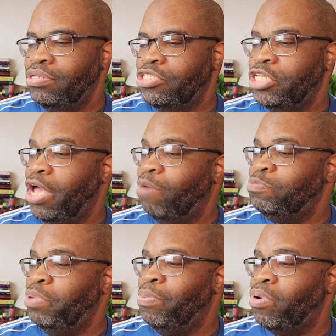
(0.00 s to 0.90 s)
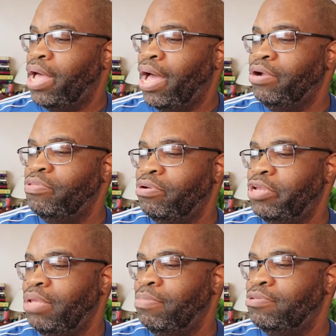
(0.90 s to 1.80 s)
she helps people conquer their
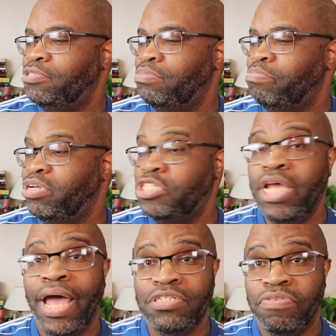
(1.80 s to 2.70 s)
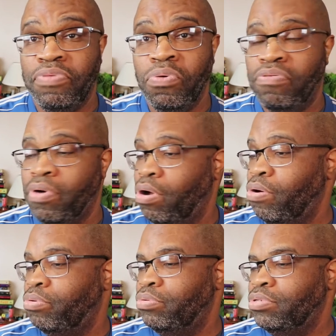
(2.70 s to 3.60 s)
demons, but she has a few of her
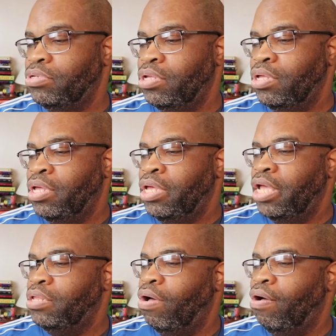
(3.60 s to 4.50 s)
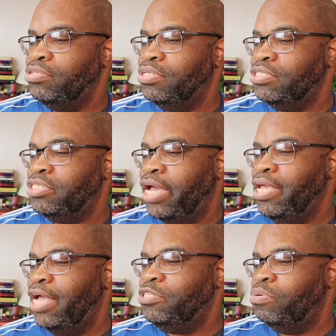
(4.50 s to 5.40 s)
own. In the halls of the
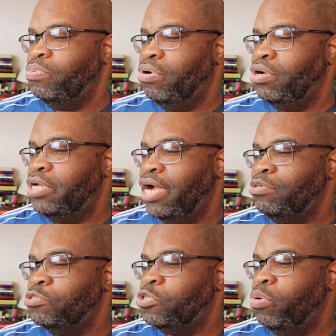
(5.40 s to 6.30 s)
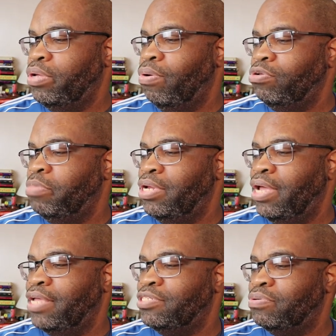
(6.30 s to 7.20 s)
psychiatric ward, Dr. Zoe Goldman
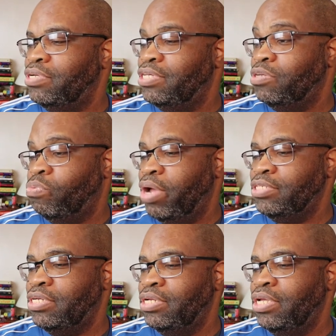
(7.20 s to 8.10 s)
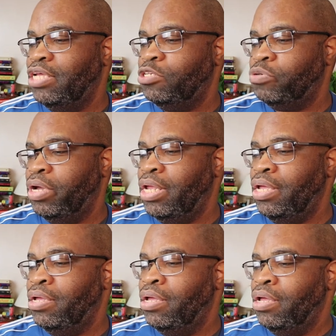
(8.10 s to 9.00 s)
a, is a resident in training